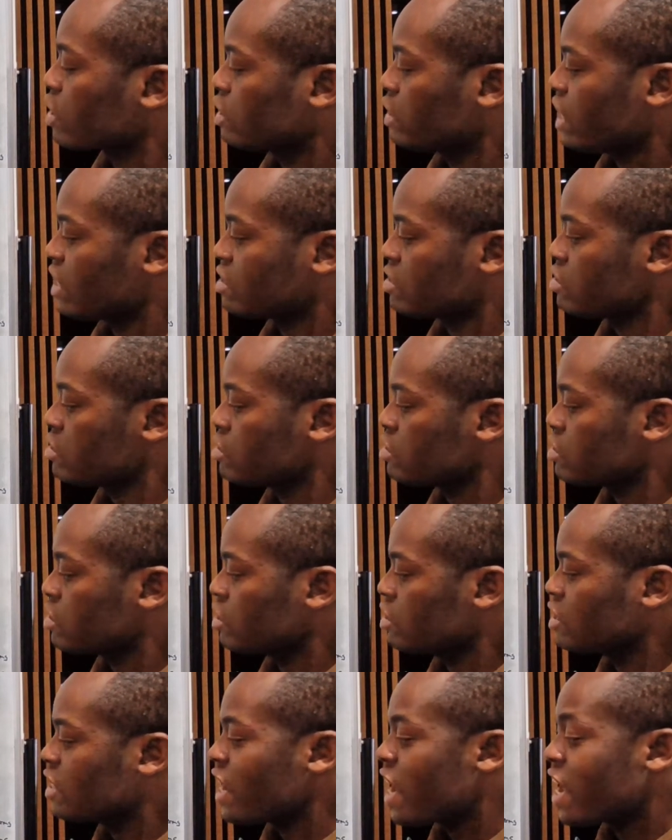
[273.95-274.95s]
that is,
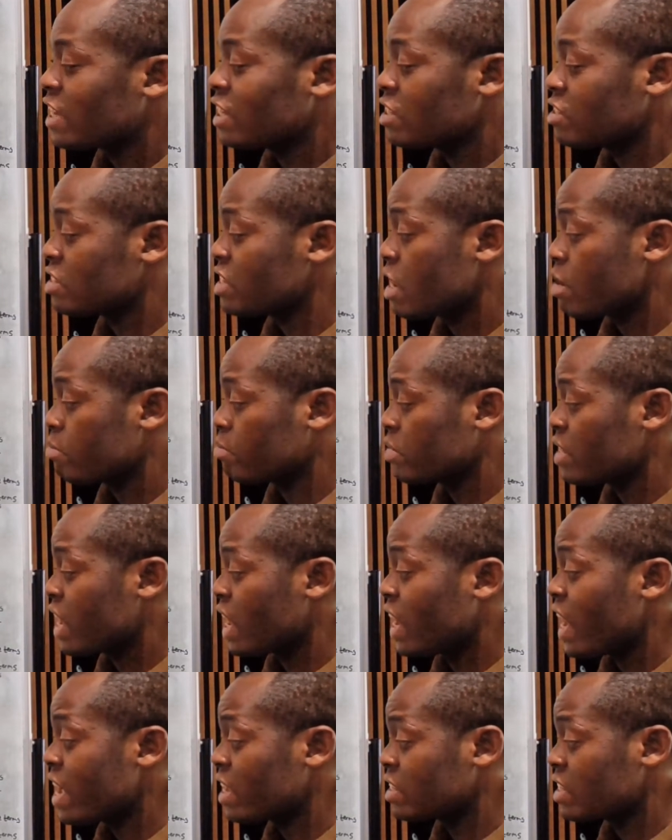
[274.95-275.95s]
they are the same. They
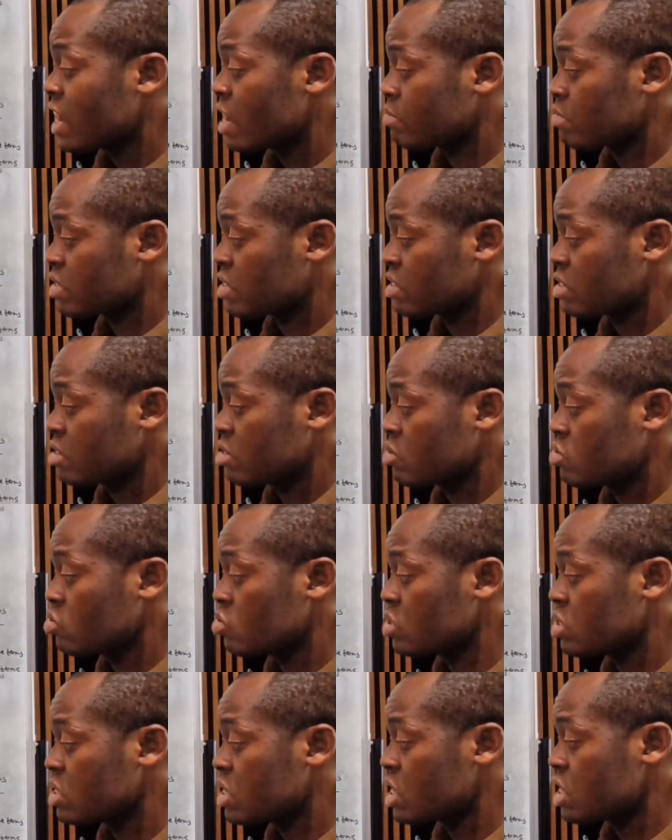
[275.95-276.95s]
are like terms.
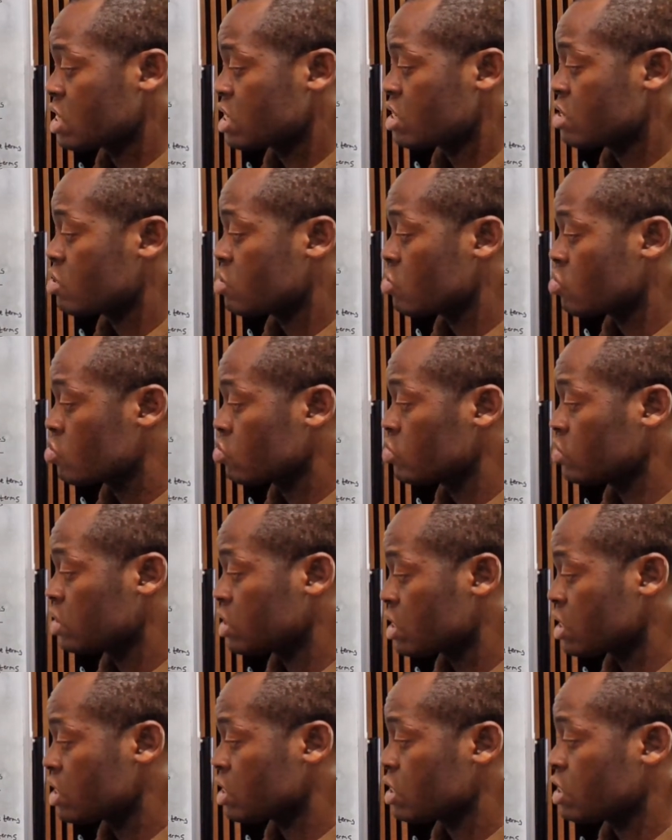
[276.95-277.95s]
Root 3, root
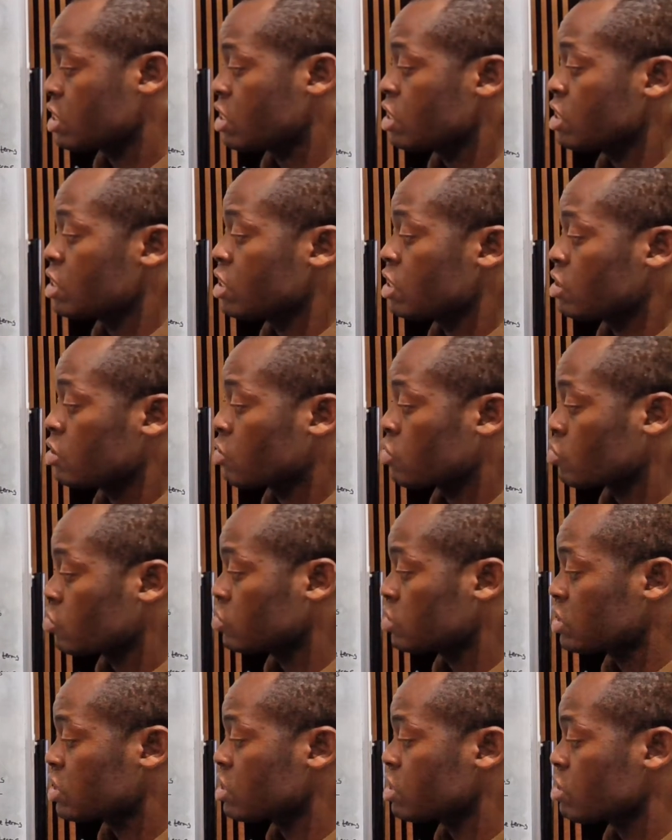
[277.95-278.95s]
3,
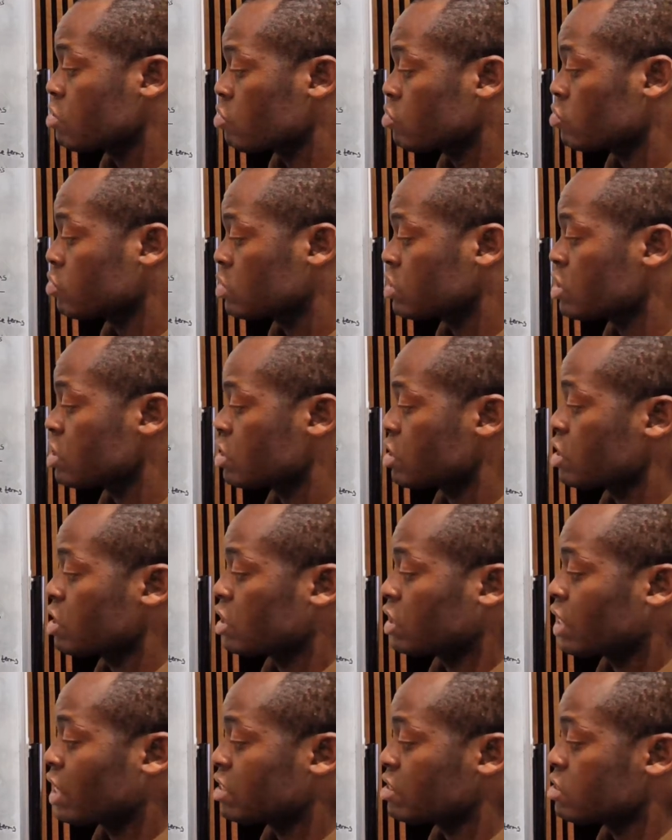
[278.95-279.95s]
root 3, root 3.
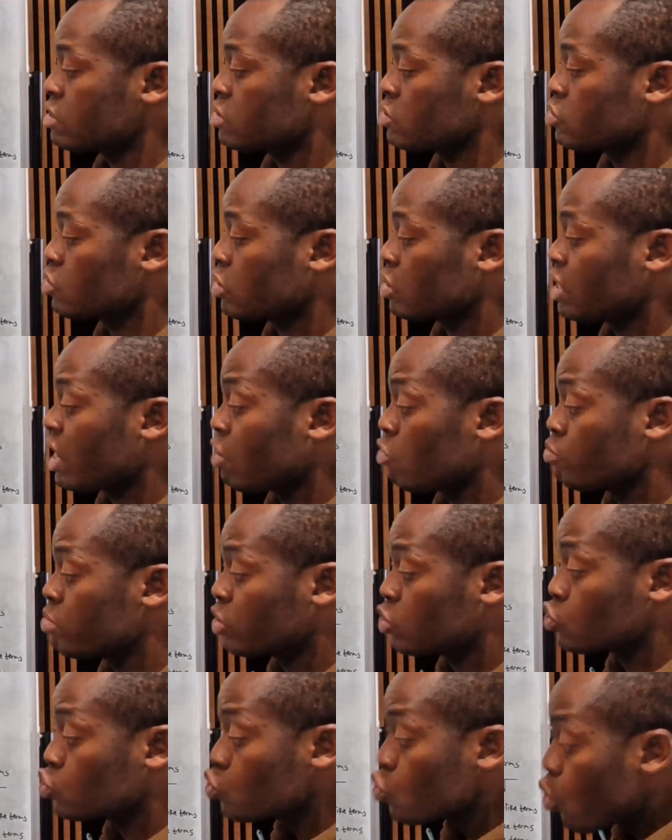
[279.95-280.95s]
That is, that will
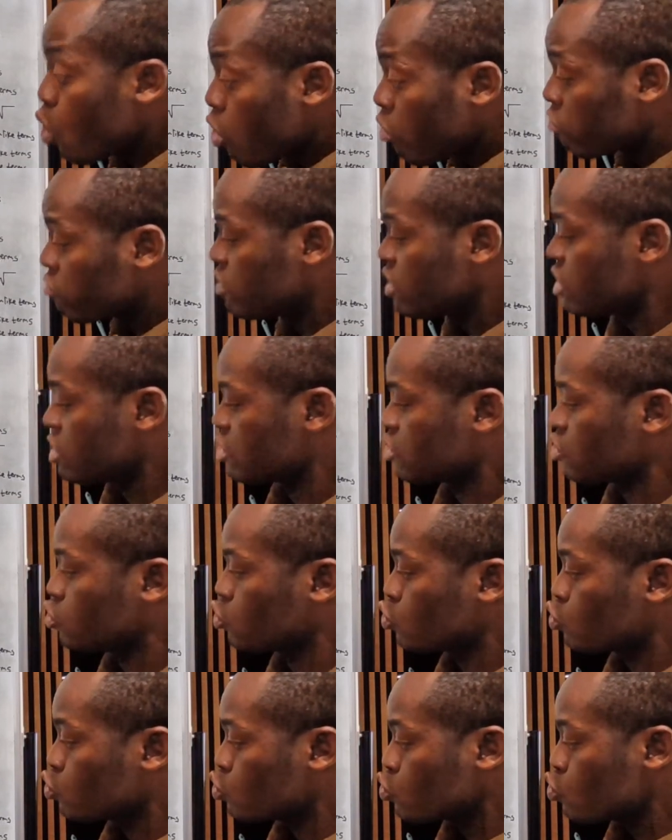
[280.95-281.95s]
be 2 of these.
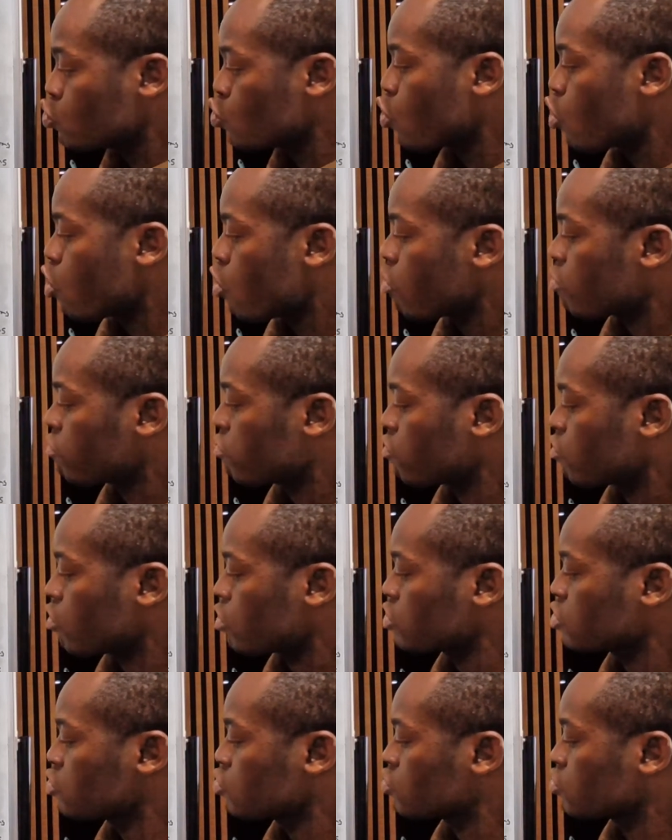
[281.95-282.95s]
2 of
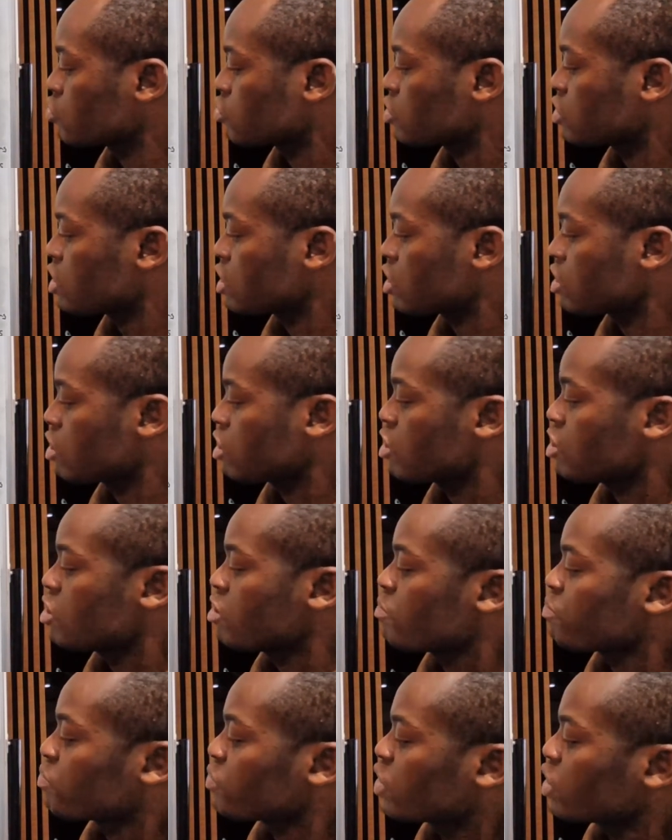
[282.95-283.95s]
what? Root 3.
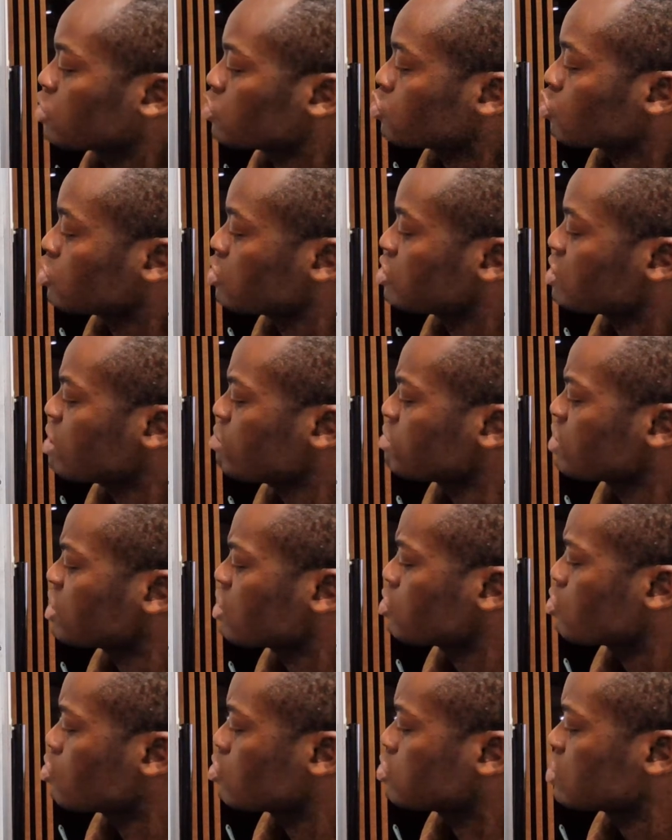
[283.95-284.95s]
So the same
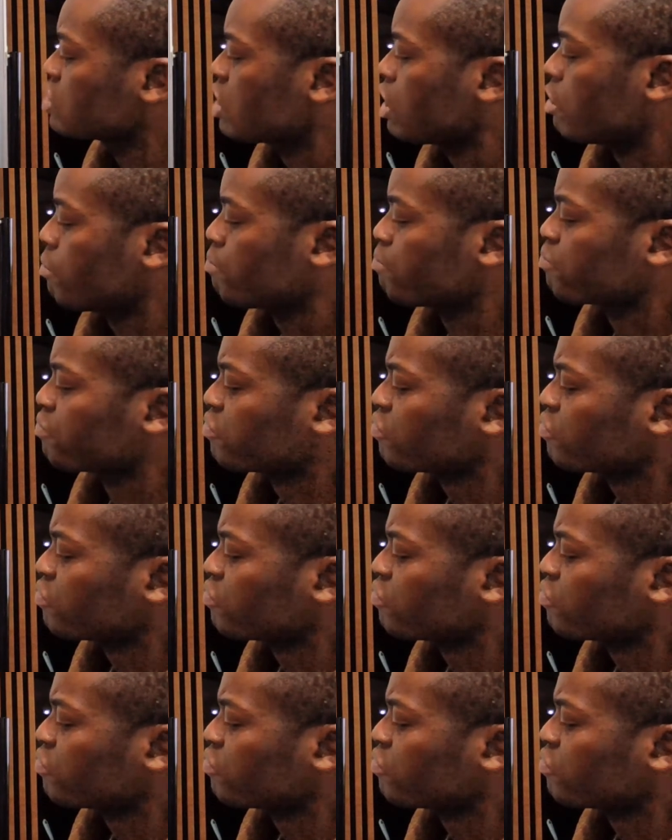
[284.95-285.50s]
thing goes here.